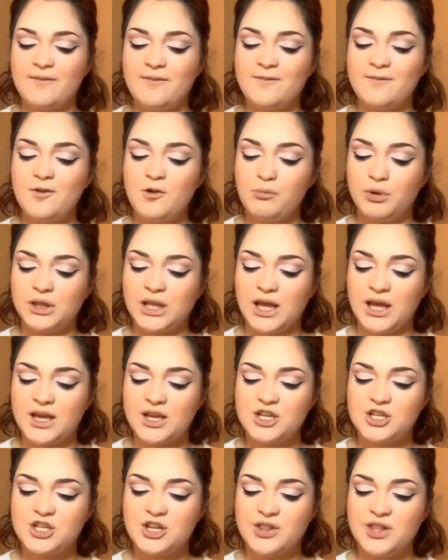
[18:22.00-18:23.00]
for
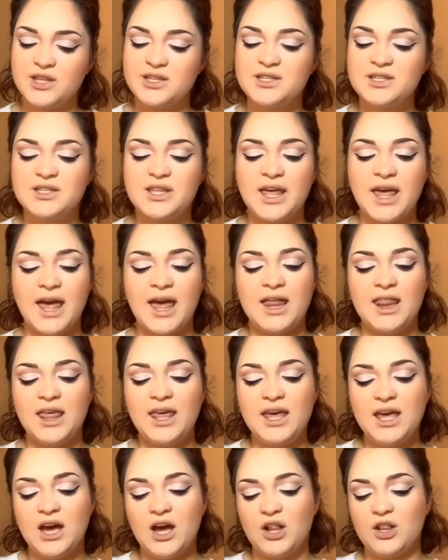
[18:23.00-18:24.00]
blush, this is the
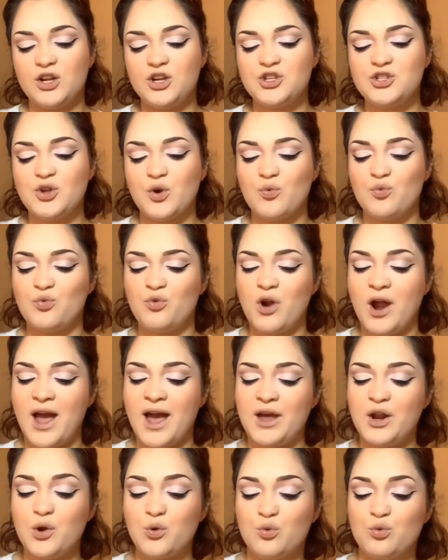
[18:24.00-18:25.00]
LA Colors
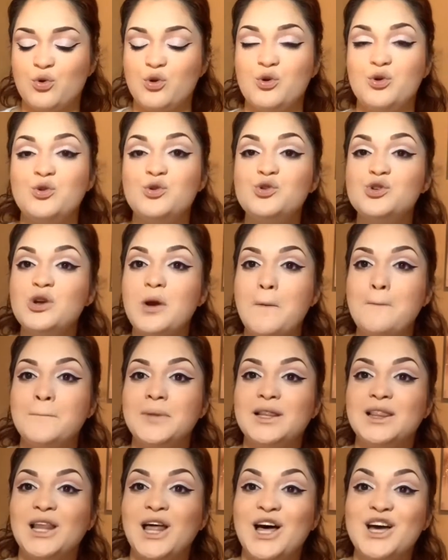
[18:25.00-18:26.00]
Rad Rouge
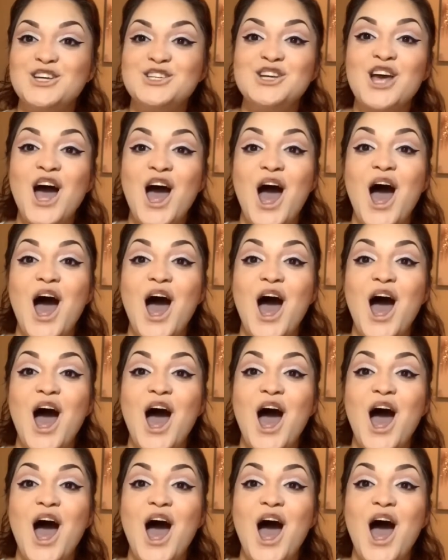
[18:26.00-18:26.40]
blush.